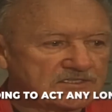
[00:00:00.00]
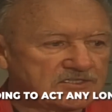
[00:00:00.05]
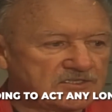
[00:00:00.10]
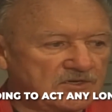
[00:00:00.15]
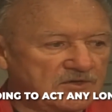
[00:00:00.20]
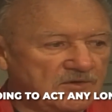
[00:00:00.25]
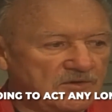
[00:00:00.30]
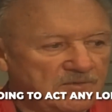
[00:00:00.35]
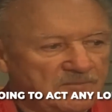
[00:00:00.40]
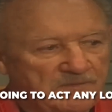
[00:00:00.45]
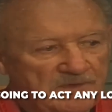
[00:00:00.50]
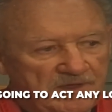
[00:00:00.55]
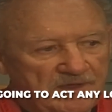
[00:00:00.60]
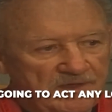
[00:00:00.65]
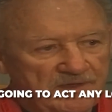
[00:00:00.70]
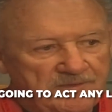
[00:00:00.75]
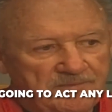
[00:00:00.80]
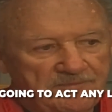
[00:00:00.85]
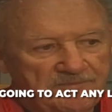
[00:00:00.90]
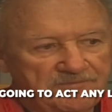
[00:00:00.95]
I'm not going
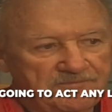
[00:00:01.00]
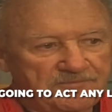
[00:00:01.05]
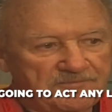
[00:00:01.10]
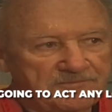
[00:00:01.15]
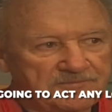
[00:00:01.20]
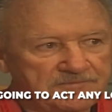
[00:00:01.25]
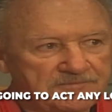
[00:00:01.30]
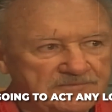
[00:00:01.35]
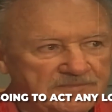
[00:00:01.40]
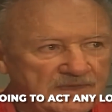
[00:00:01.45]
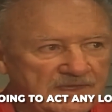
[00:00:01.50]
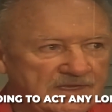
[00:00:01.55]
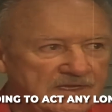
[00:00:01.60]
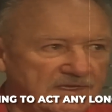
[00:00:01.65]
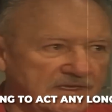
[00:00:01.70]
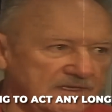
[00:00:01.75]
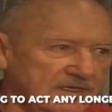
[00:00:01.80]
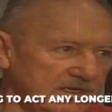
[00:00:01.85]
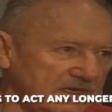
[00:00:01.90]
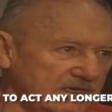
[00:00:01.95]
to act any longer,"
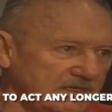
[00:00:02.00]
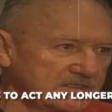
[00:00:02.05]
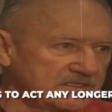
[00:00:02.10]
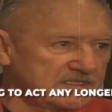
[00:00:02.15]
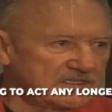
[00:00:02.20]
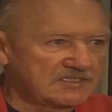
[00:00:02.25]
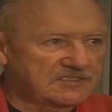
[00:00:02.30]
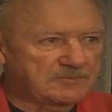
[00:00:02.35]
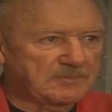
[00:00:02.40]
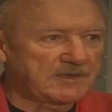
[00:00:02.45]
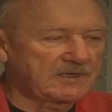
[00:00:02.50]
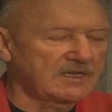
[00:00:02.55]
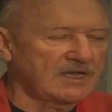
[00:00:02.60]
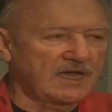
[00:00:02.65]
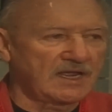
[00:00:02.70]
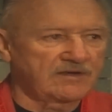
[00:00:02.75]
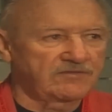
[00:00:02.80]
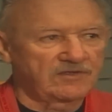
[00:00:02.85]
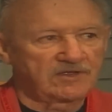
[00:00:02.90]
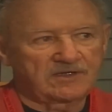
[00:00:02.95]
he
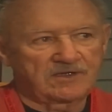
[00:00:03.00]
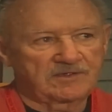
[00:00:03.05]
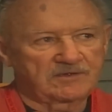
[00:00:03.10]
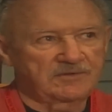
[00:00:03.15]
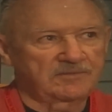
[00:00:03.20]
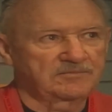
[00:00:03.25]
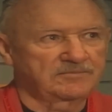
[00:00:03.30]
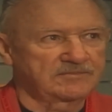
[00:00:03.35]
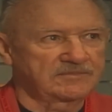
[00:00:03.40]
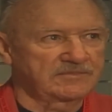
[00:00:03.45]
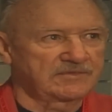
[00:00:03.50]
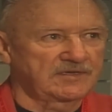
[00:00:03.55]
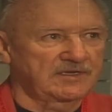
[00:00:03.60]
told Reuters.